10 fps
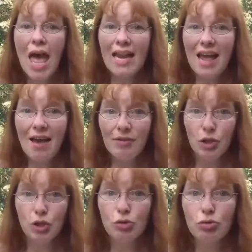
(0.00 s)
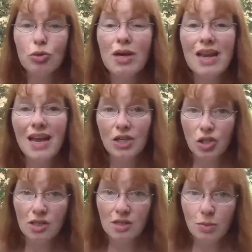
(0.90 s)
and having true
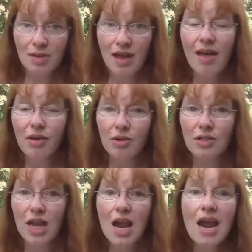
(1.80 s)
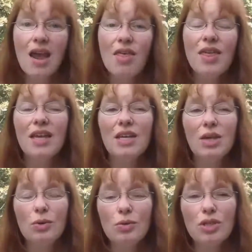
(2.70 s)
connections with others, that
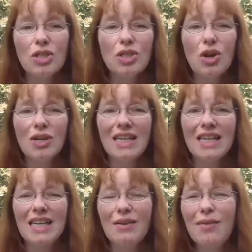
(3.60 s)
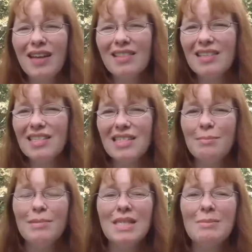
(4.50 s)
you start giving the
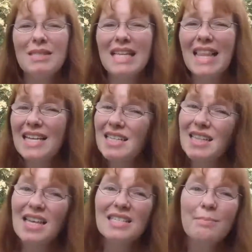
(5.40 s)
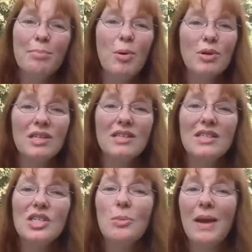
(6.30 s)
symptoms less and less importance.